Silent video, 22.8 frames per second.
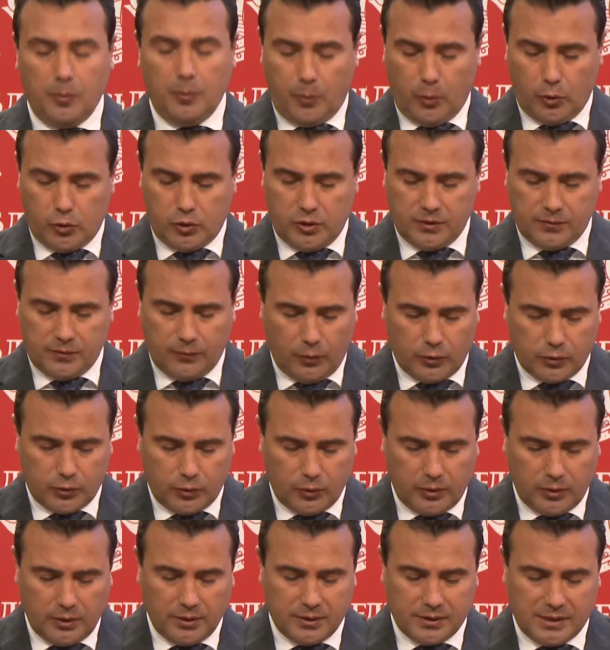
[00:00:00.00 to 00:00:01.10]
healthy
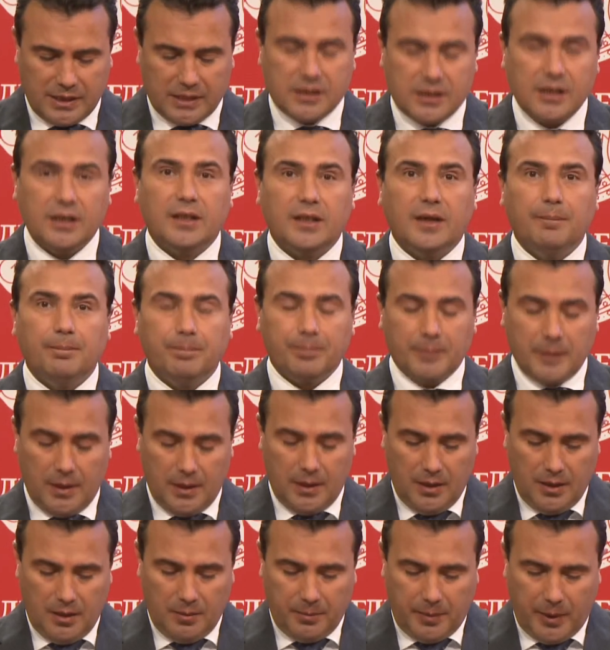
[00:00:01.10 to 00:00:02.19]
environment and cleaner
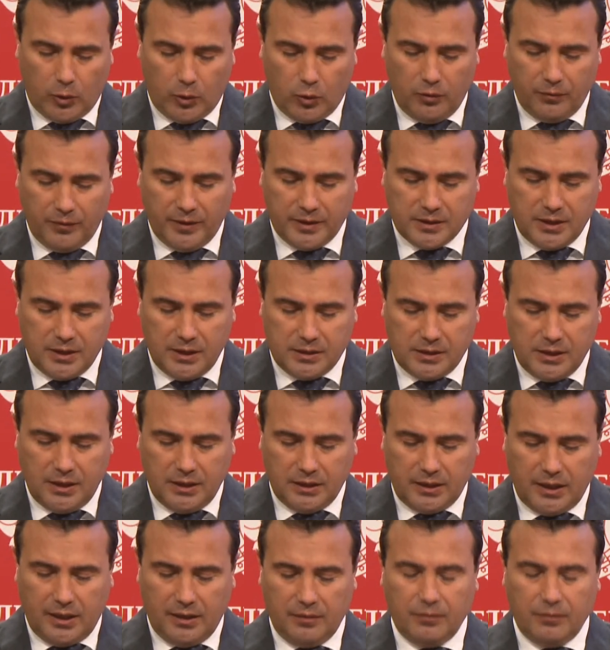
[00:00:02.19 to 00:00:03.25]
air for everyone,